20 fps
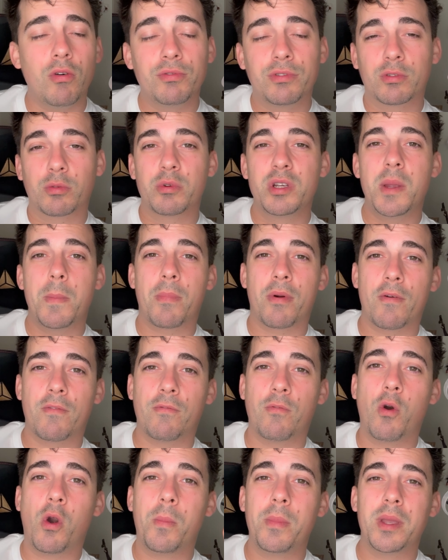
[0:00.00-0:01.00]
O3
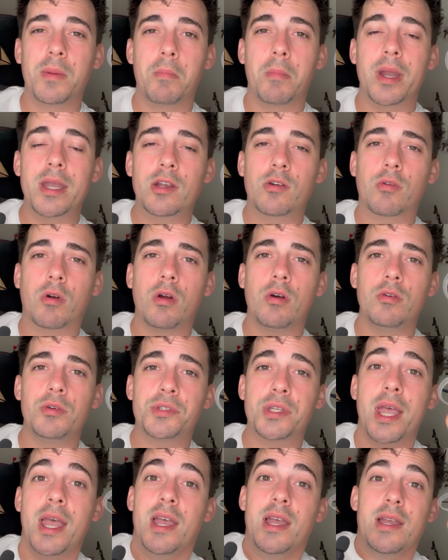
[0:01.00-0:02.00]
performing
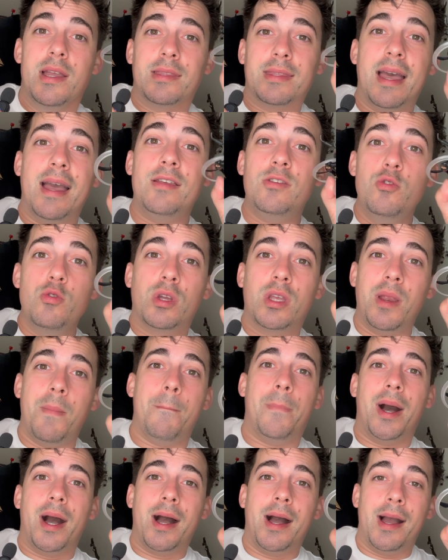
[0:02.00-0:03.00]
micros that you
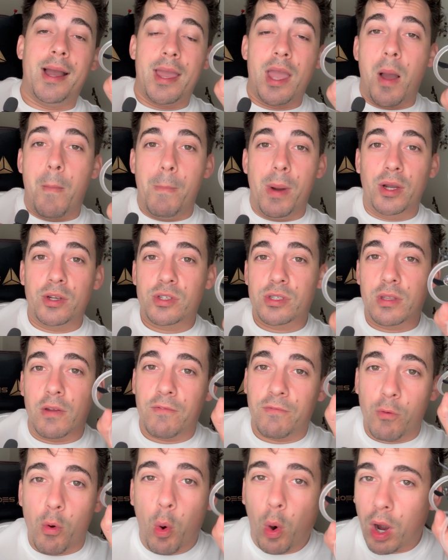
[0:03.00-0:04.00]
can buy amongst
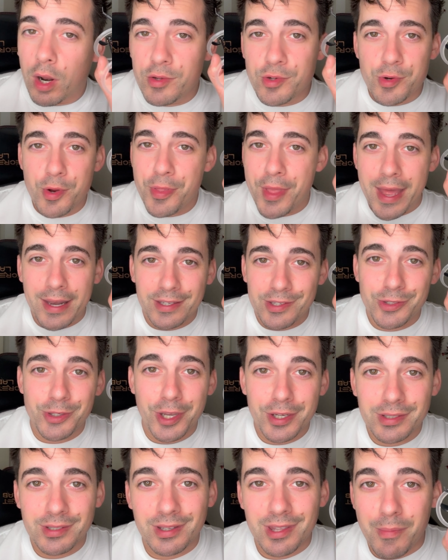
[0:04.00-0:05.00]
the 400 that
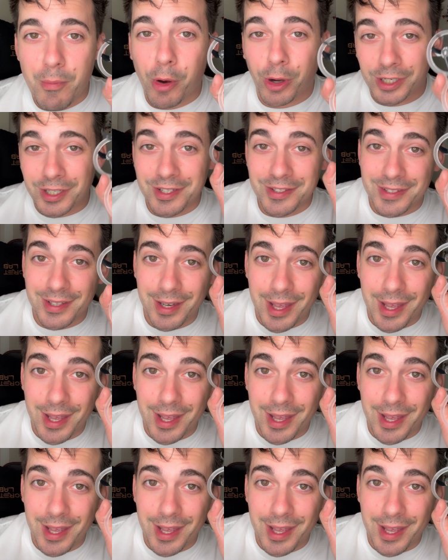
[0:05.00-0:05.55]
exist on the market